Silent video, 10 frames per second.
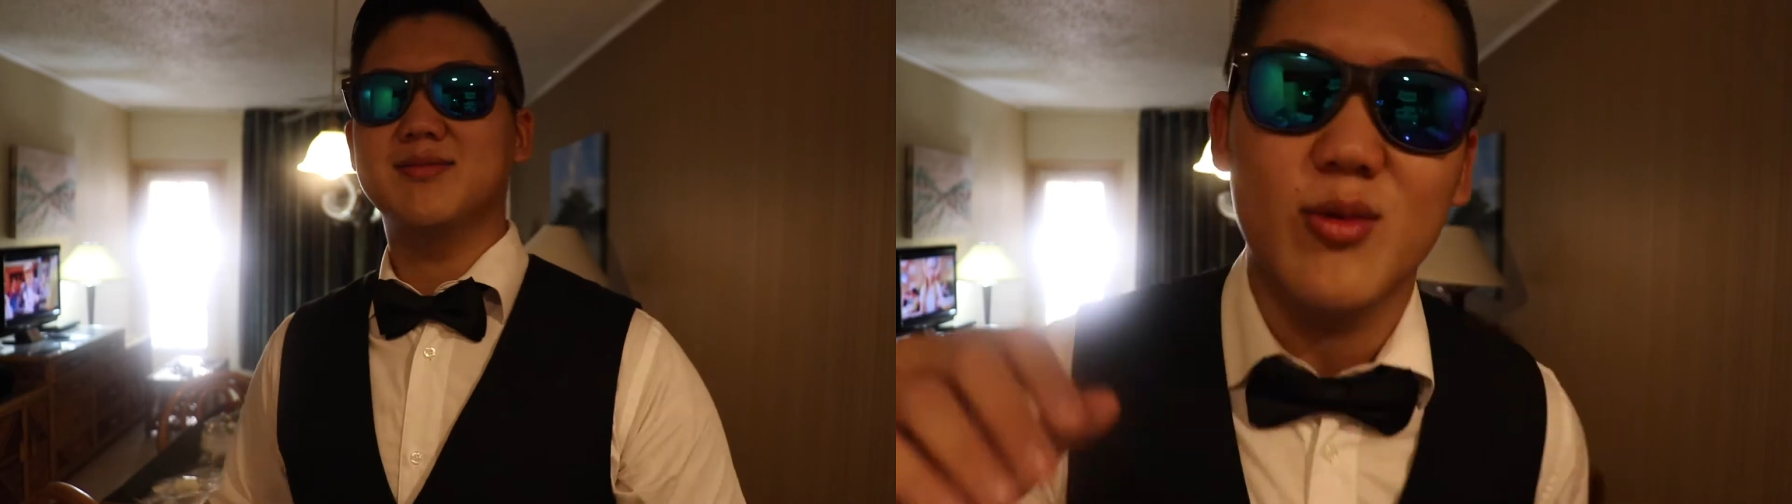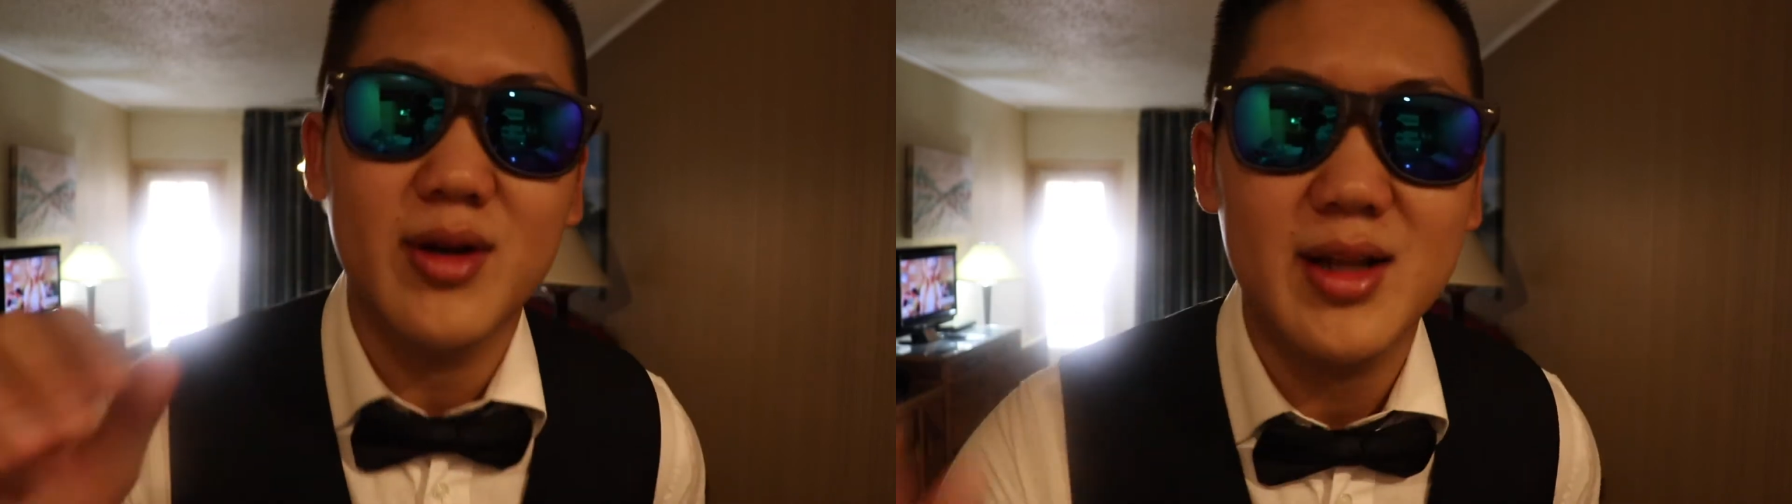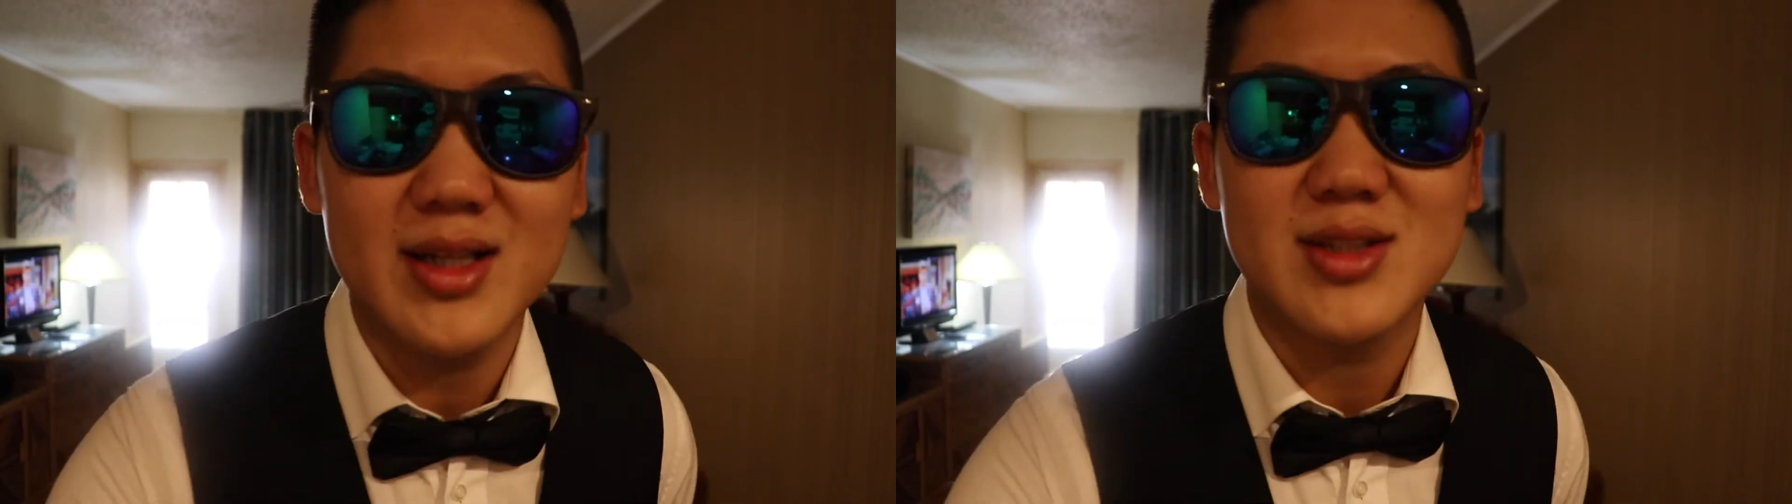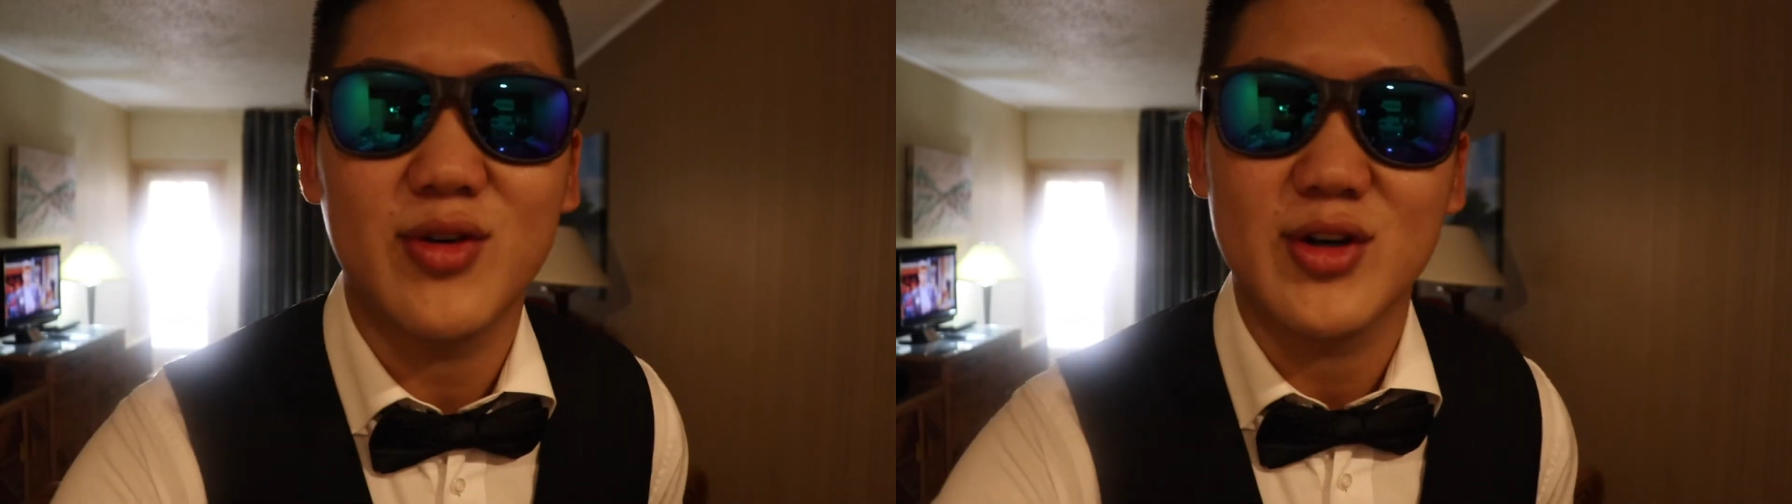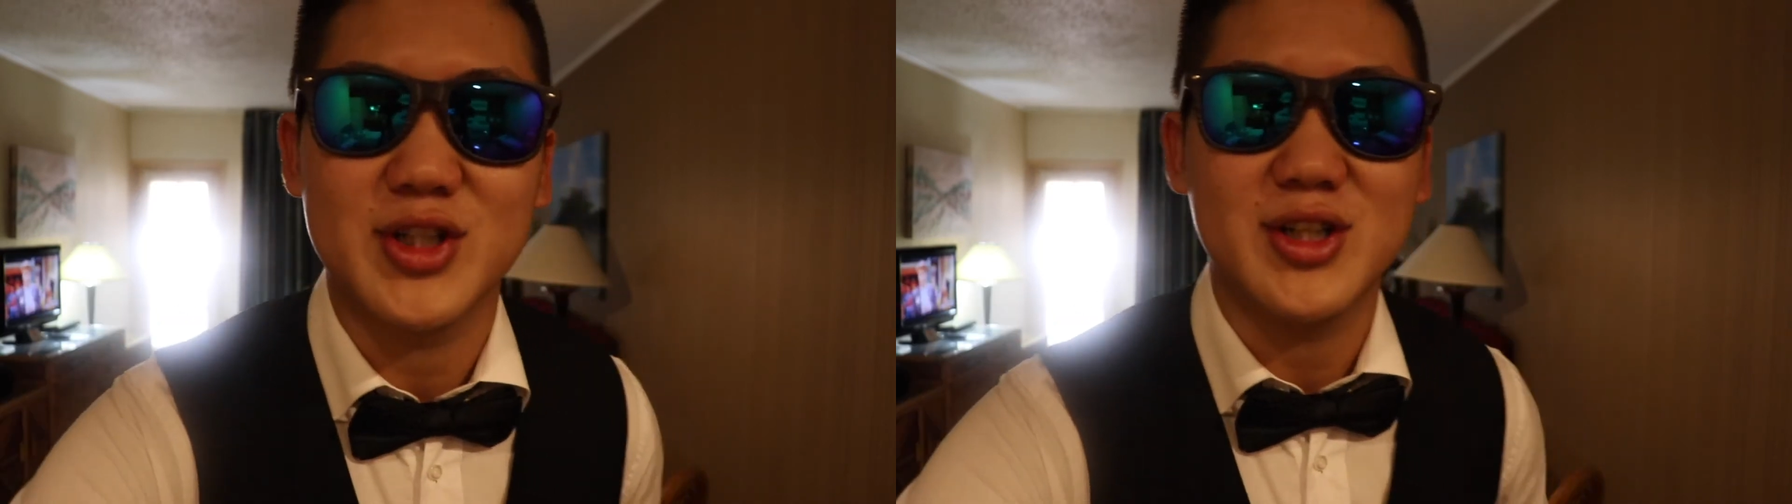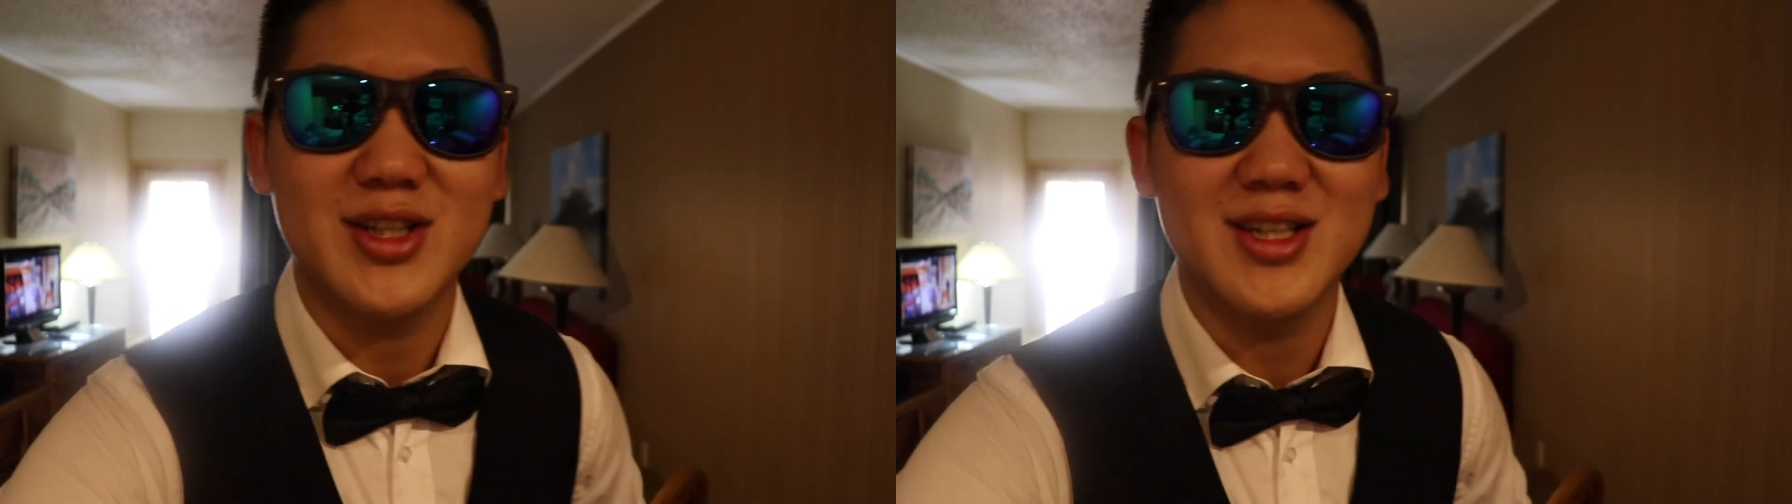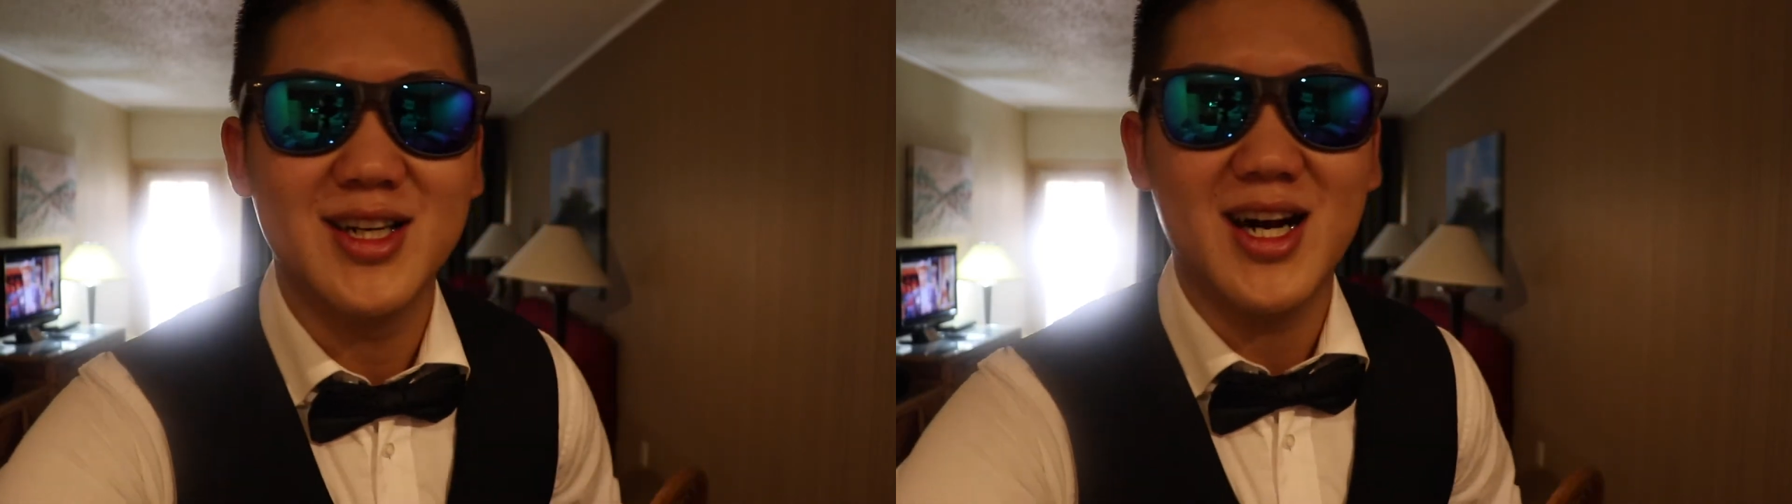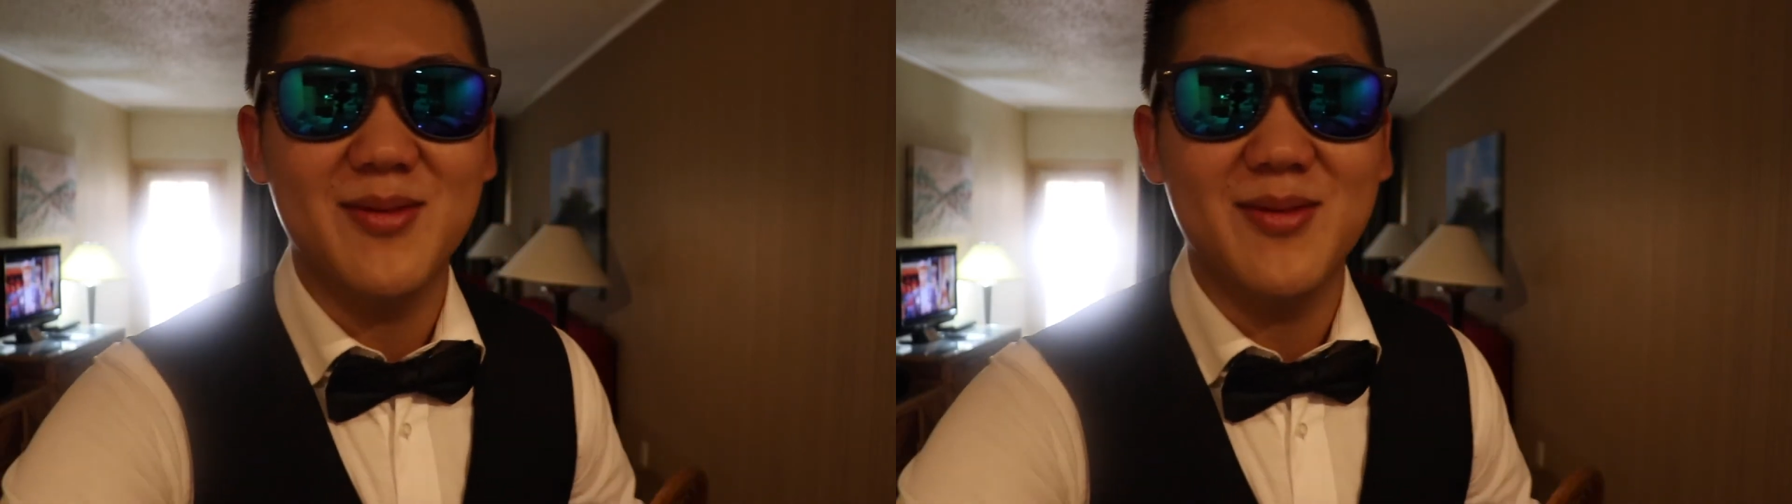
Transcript: One thing's for sure.